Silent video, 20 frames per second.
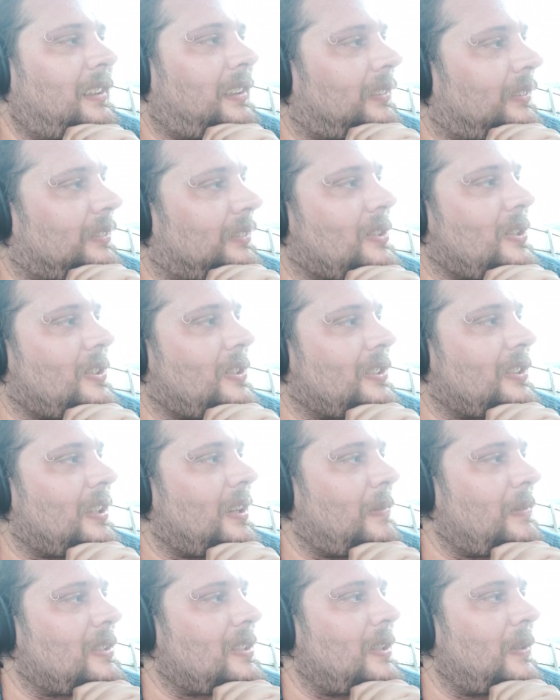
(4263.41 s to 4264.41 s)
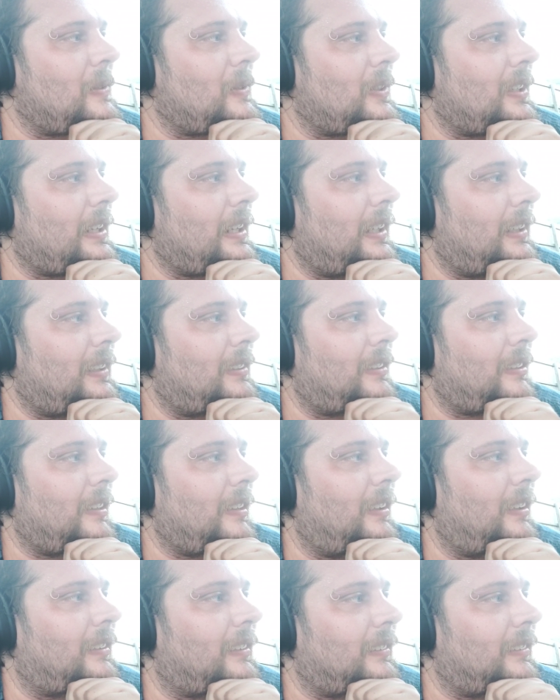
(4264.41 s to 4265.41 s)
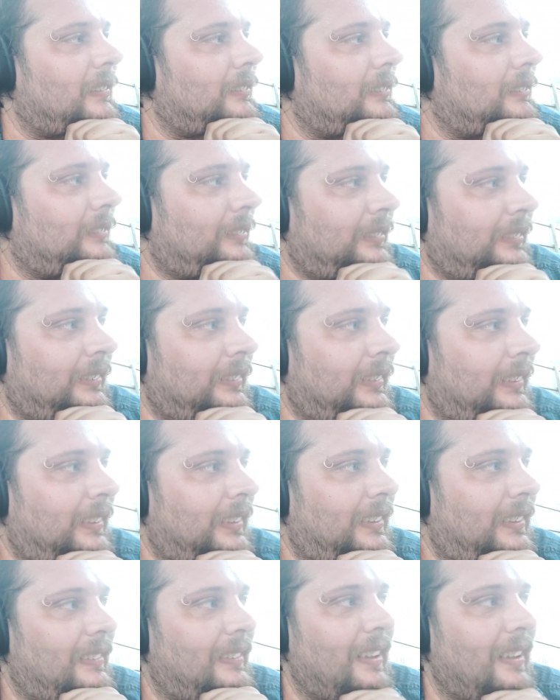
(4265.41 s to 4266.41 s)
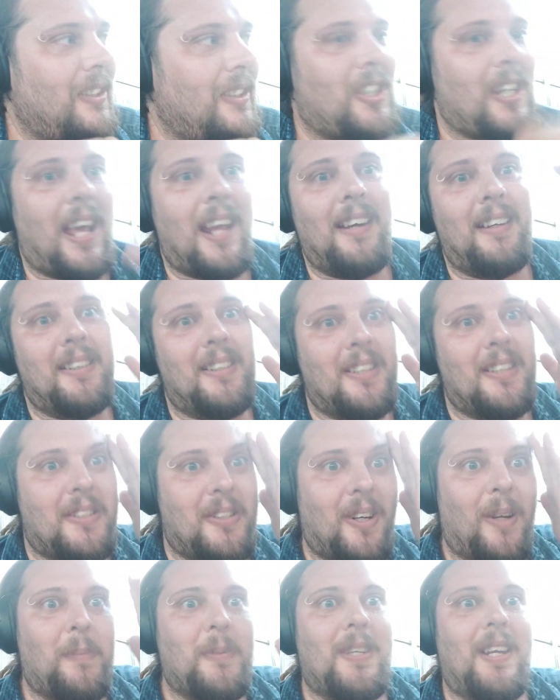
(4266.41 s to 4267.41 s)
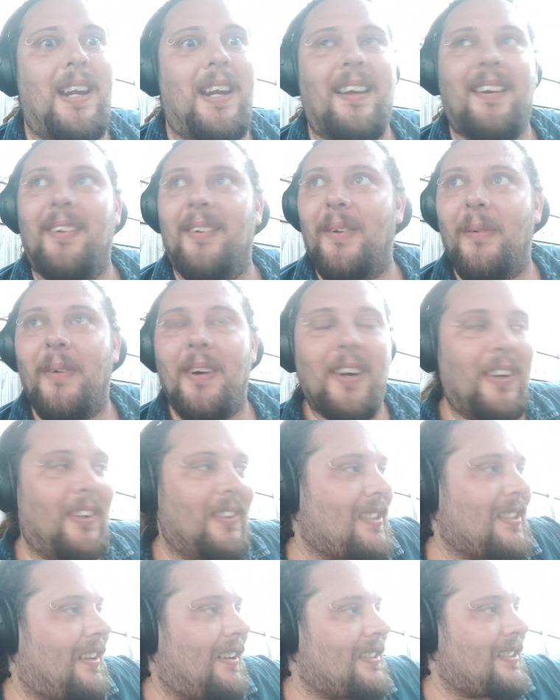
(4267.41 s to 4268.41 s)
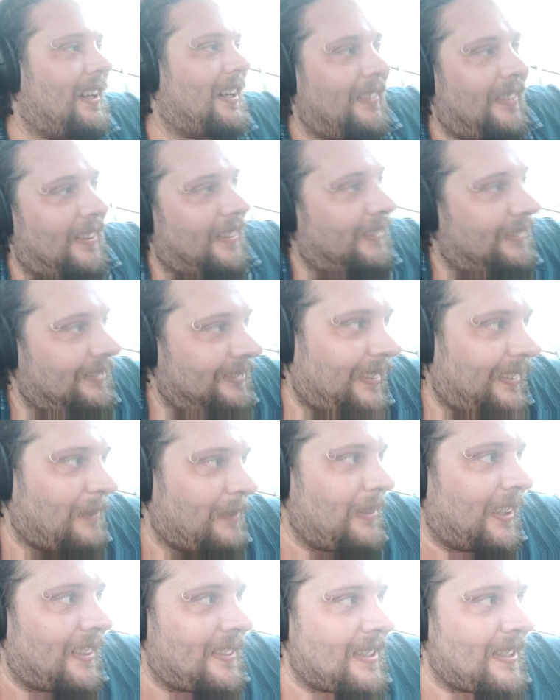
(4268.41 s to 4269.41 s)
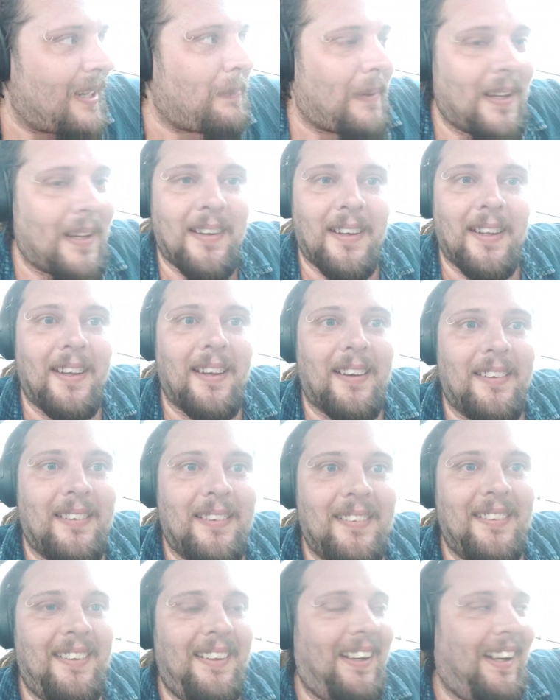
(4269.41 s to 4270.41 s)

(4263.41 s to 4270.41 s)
oh, I'll talk to them and see what they think, and Shannon just dropped it out on the world. So I was like, well, I'm in the deep end now.